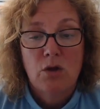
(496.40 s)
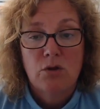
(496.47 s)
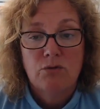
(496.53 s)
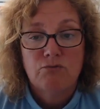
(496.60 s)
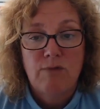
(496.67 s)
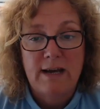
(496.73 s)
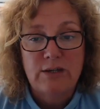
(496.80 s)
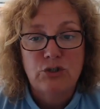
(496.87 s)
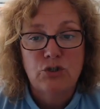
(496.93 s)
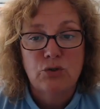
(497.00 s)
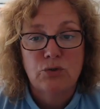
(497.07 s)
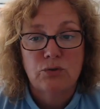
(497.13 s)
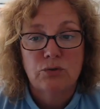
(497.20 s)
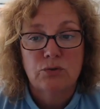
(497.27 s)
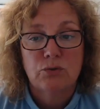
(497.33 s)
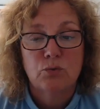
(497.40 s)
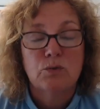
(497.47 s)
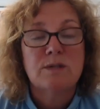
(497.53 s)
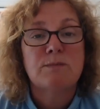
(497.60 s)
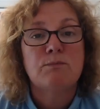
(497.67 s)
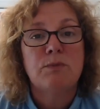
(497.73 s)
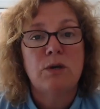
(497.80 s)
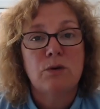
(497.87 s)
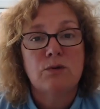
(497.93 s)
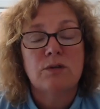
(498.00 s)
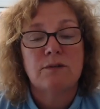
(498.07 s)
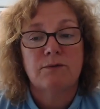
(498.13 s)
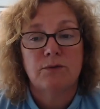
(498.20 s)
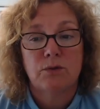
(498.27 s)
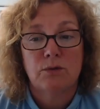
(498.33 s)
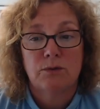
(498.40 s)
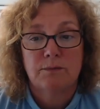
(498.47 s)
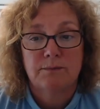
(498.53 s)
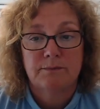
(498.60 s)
Rachel was beautiful,